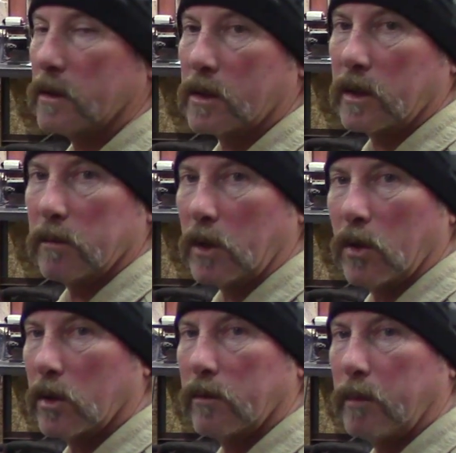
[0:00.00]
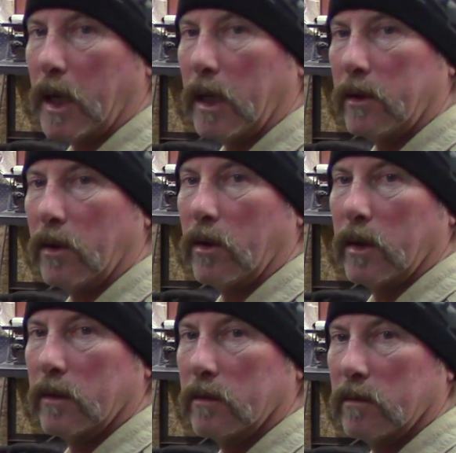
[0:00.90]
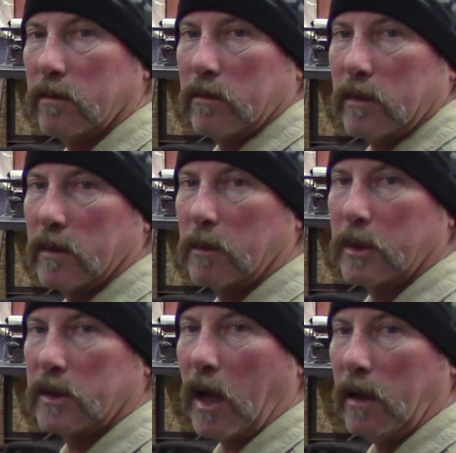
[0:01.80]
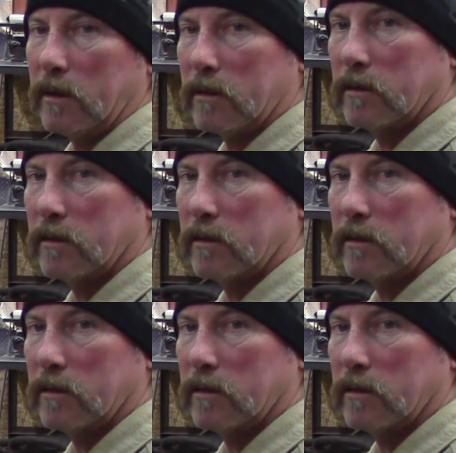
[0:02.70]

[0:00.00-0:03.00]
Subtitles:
skim coat of Bondo, and it'll be done.